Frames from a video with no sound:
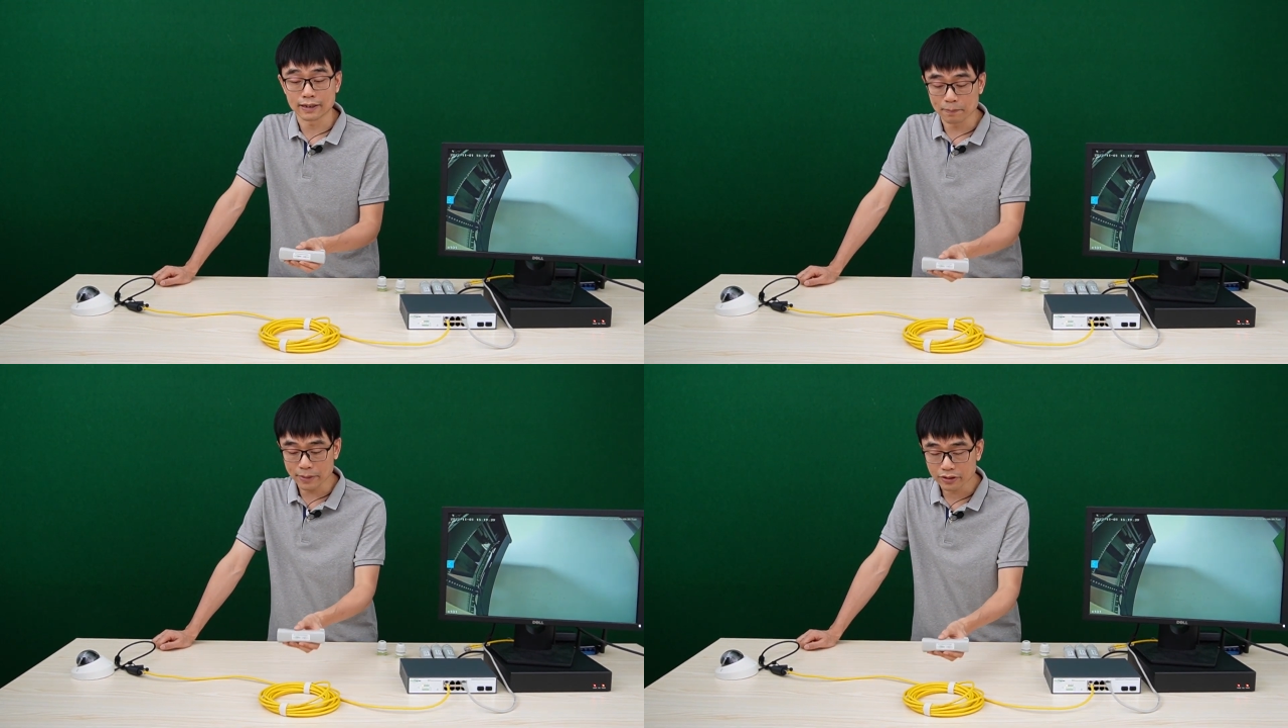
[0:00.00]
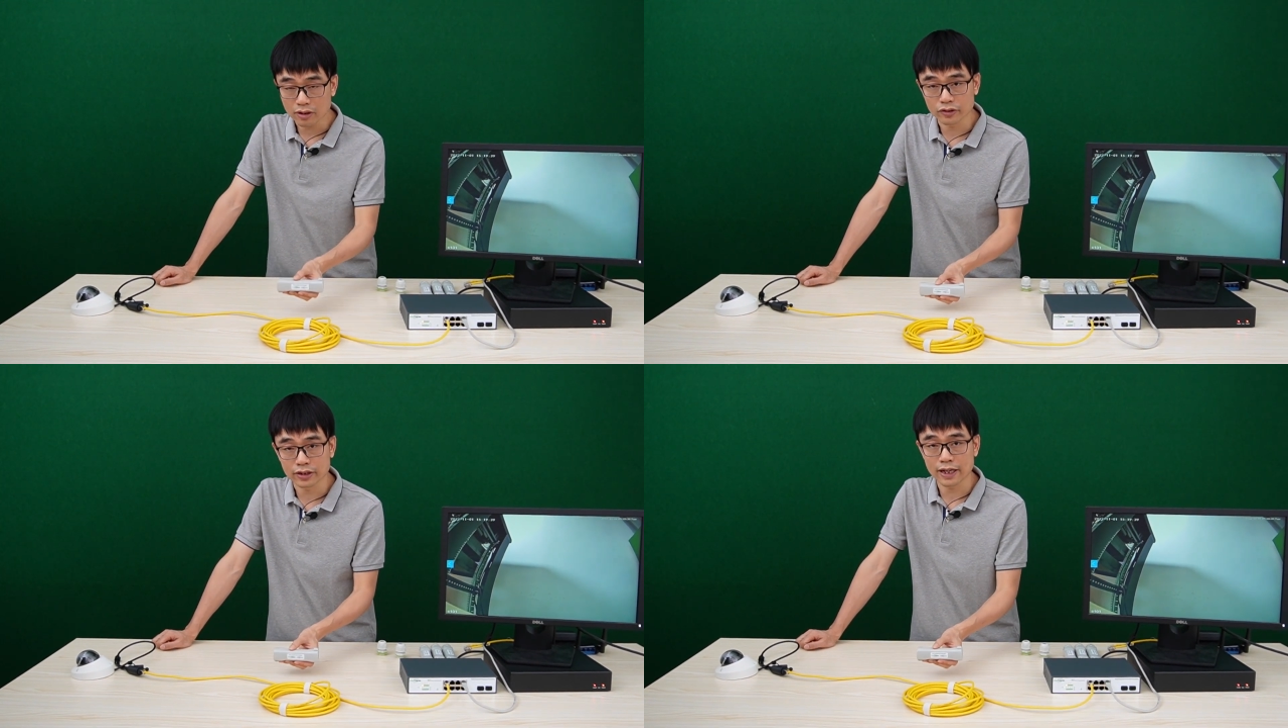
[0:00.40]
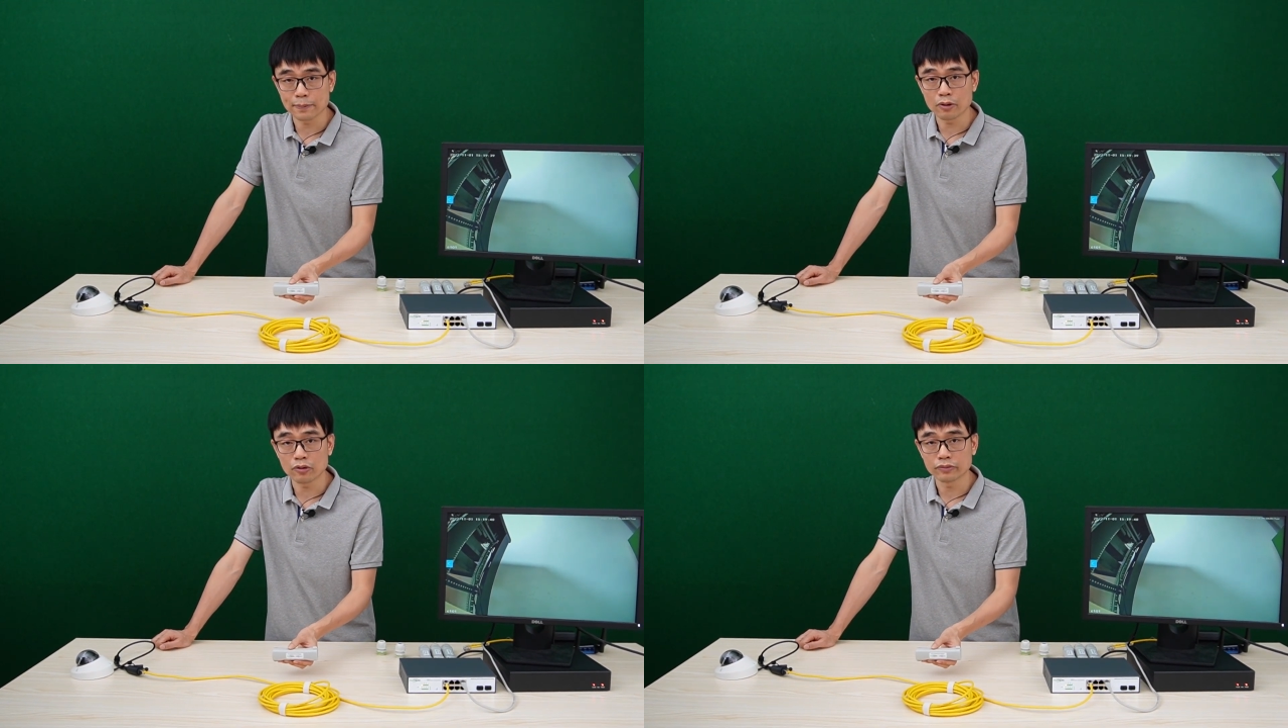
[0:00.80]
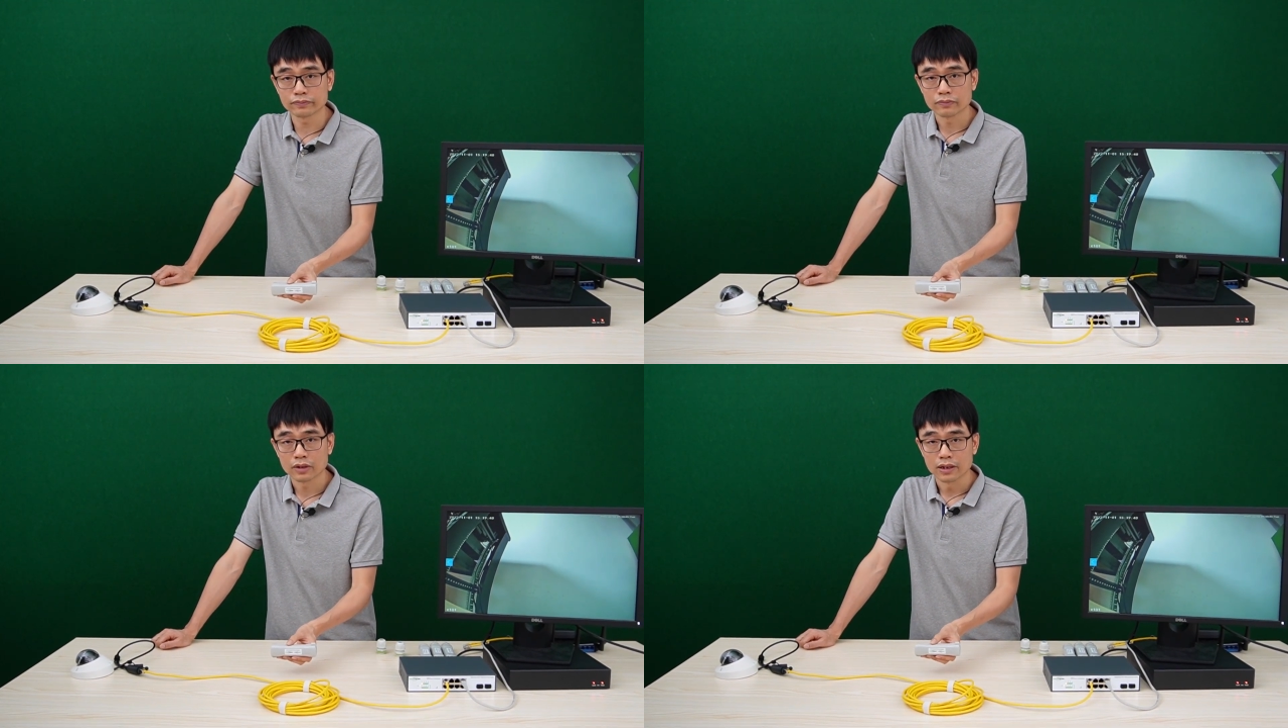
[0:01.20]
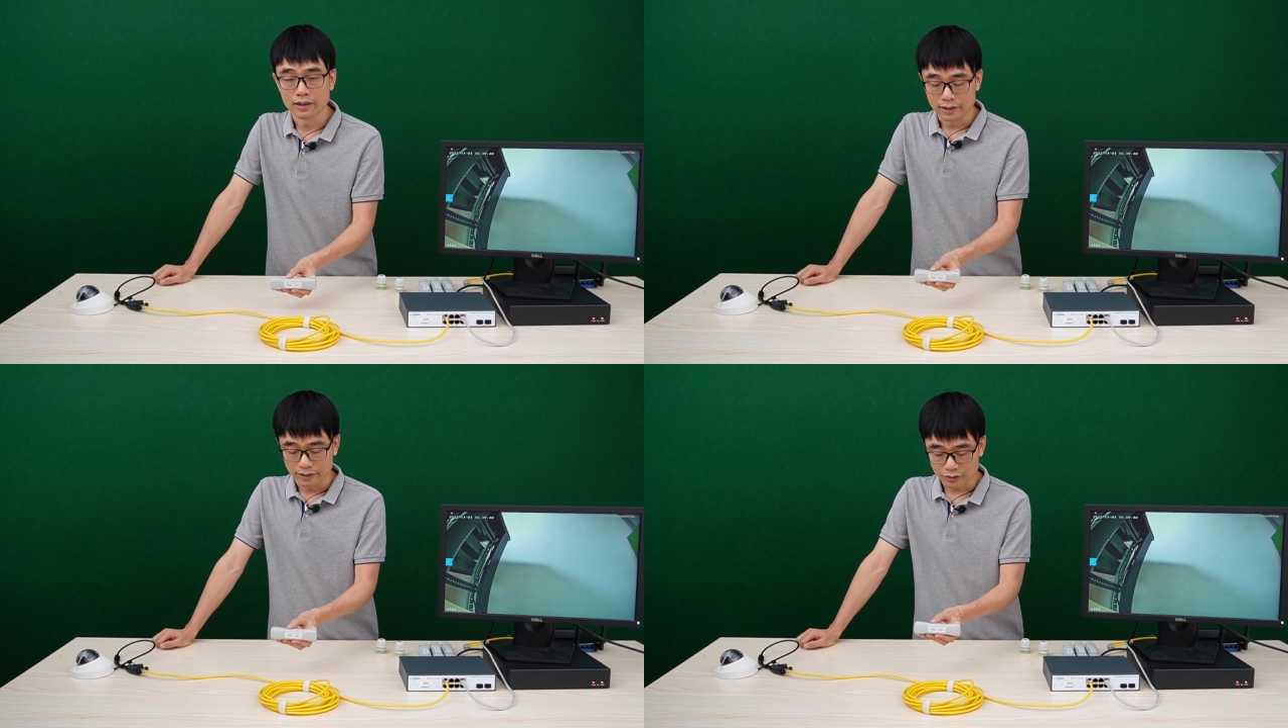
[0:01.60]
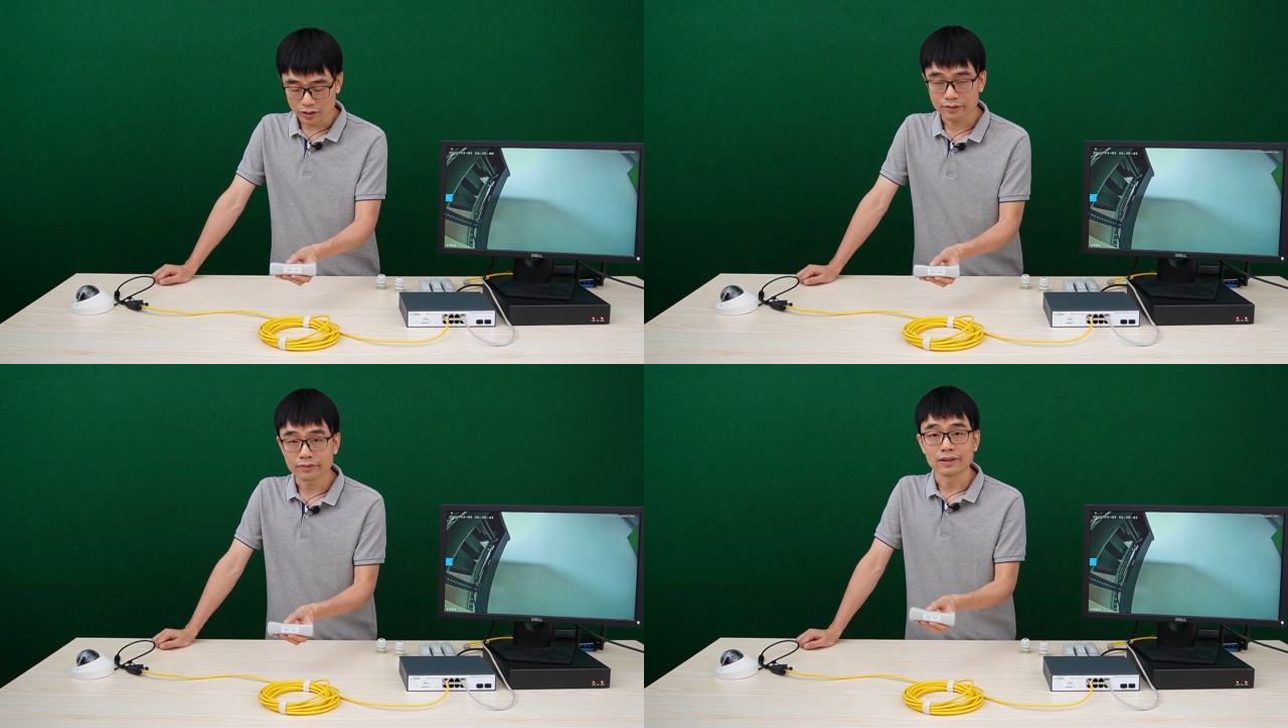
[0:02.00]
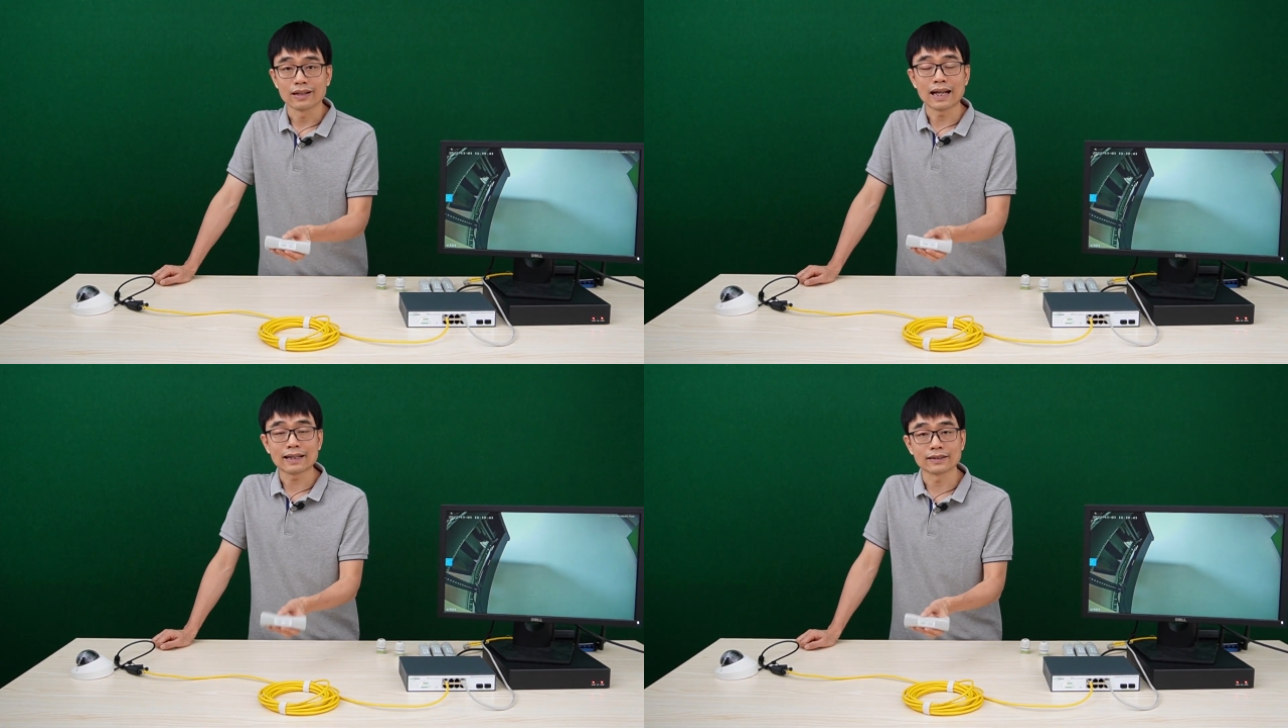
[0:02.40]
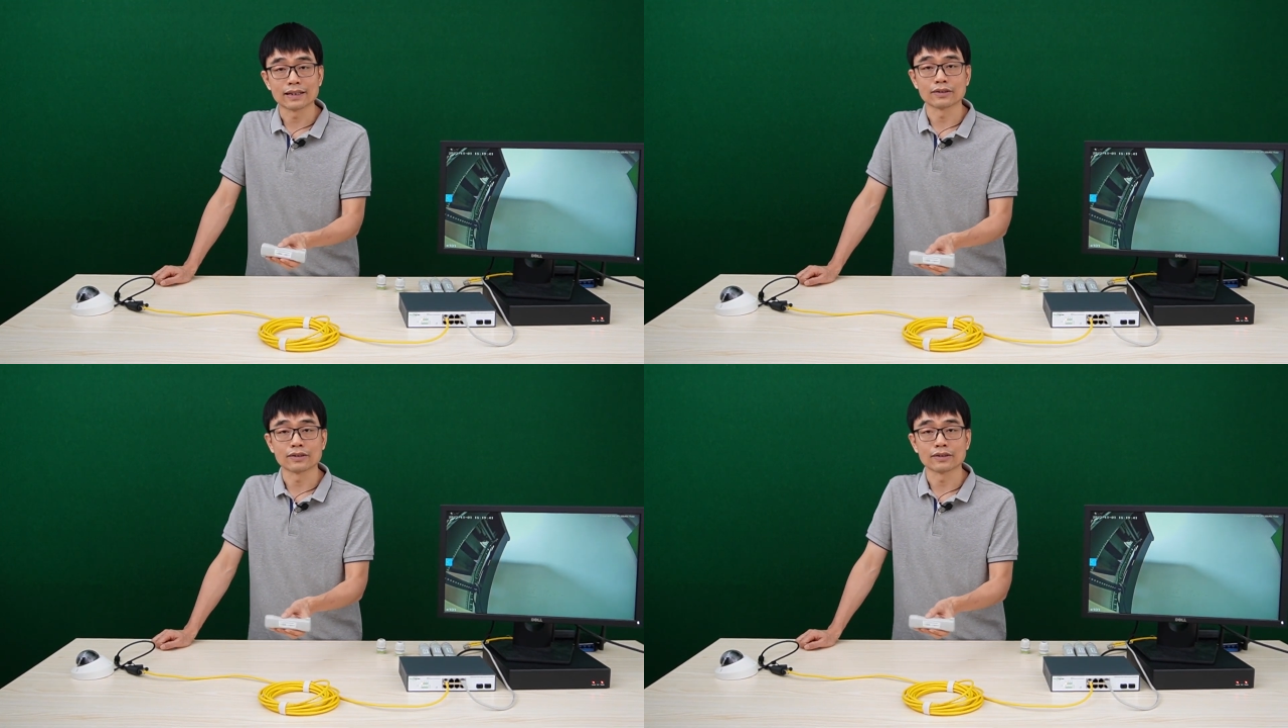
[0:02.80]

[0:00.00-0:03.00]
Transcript: at the middle of the cable just less